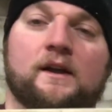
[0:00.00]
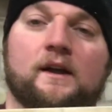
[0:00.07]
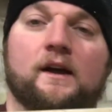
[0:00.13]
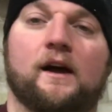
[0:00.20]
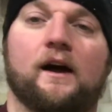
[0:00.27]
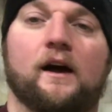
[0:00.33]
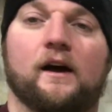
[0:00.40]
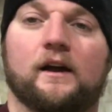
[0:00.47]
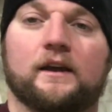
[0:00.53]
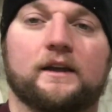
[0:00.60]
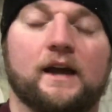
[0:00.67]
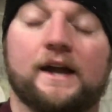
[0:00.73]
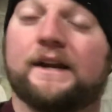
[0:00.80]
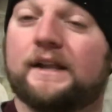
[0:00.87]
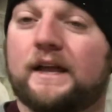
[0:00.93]

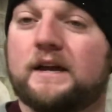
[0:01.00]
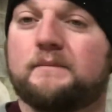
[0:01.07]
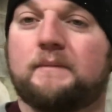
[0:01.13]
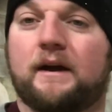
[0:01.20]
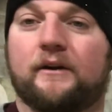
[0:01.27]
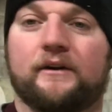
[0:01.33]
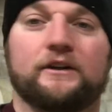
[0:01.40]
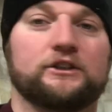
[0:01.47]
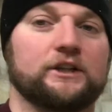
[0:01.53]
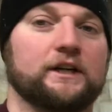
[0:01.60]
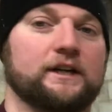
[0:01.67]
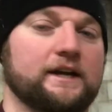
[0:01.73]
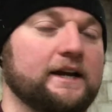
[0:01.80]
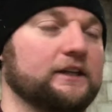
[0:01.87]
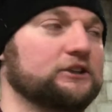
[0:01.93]
Kind of like marriage,
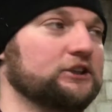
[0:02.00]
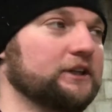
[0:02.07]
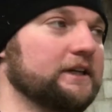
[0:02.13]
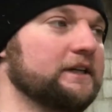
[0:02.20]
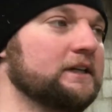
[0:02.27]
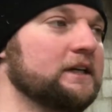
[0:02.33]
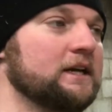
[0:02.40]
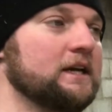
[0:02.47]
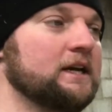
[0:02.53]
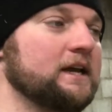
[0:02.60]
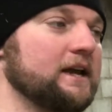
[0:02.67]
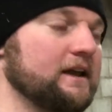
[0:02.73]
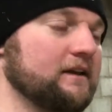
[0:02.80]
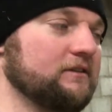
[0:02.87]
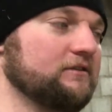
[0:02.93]
actually.
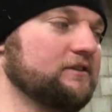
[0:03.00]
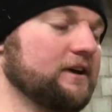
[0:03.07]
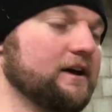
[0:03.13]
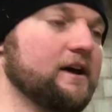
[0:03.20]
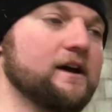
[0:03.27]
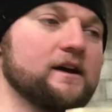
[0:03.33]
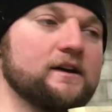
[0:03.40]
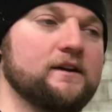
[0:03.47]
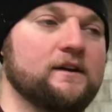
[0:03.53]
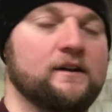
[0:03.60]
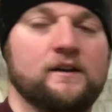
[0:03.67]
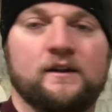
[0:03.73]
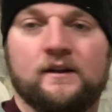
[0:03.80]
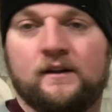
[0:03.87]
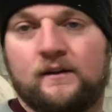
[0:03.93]
And
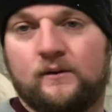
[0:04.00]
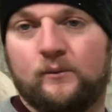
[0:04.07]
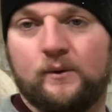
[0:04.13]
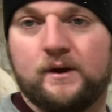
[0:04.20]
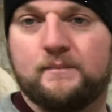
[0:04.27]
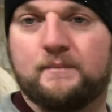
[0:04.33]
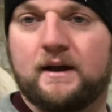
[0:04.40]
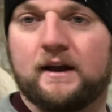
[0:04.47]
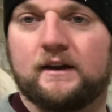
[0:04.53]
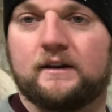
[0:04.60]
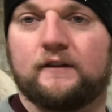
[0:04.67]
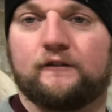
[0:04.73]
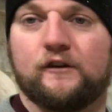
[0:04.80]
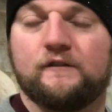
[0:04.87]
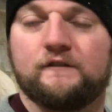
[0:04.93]
we can make a
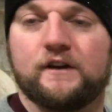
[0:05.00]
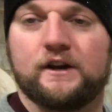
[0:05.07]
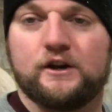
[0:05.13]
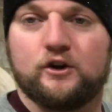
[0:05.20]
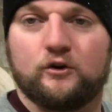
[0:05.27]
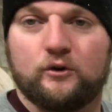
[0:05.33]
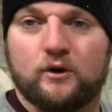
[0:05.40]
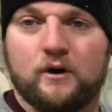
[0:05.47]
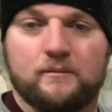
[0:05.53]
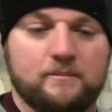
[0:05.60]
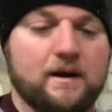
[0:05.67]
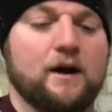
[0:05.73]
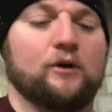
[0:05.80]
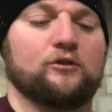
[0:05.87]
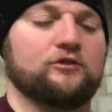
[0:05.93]
different video
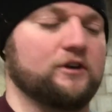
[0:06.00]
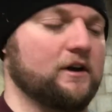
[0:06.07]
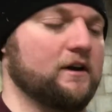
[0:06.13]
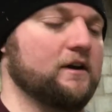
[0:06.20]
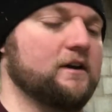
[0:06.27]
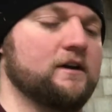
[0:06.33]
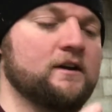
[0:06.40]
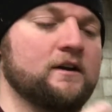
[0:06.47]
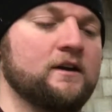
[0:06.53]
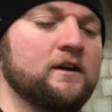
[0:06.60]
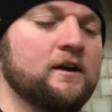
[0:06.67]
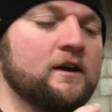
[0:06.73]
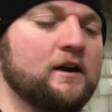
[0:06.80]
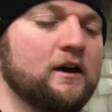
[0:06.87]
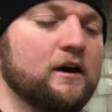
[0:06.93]
about
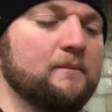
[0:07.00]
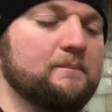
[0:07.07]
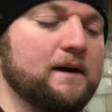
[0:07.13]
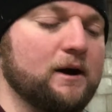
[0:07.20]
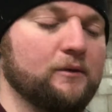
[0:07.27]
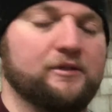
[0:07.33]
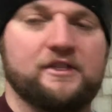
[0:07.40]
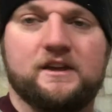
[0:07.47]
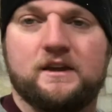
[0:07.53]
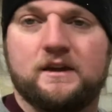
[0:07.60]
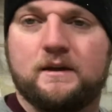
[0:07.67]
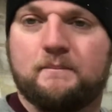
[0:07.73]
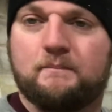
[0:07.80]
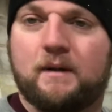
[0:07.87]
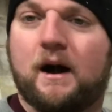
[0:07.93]

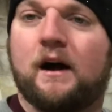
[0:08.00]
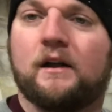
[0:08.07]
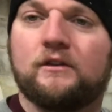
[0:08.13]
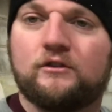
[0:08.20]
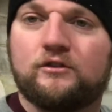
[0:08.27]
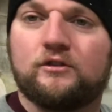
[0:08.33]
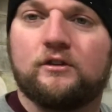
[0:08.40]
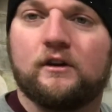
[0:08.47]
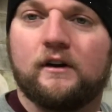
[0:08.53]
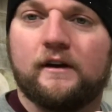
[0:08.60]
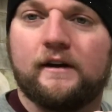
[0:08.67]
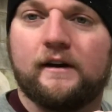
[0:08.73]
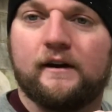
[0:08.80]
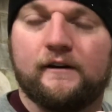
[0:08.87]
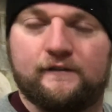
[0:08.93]
the bonds
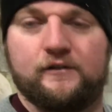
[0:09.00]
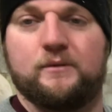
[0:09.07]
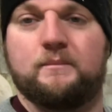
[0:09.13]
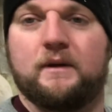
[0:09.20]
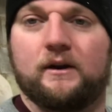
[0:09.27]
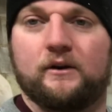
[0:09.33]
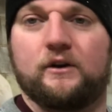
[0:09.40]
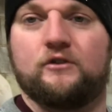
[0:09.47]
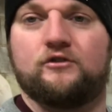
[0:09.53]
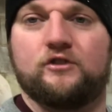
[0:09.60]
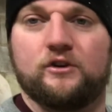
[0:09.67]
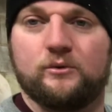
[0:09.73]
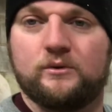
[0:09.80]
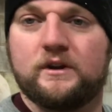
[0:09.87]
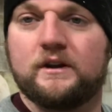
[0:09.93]
of the marriage
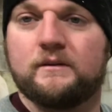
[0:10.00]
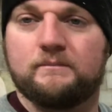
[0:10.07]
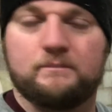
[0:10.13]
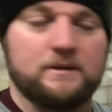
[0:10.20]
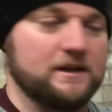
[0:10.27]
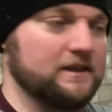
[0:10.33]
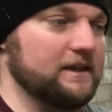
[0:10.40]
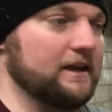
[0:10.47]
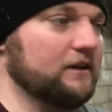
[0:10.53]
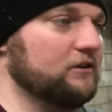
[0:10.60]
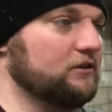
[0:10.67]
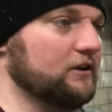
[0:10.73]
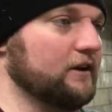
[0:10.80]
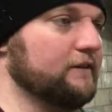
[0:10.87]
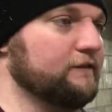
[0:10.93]
union, but
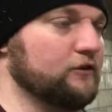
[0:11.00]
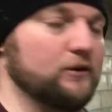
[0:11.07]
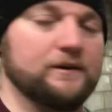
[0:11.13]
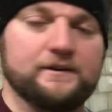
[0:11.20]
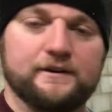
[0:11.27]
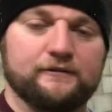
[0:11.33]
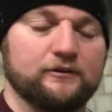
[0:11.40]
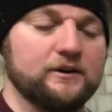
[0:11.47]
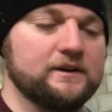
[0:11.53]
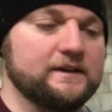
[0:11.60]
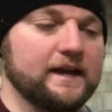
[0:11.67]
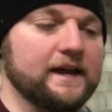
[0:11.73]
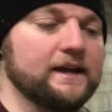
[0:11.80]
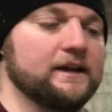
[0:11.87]
that's for a different day.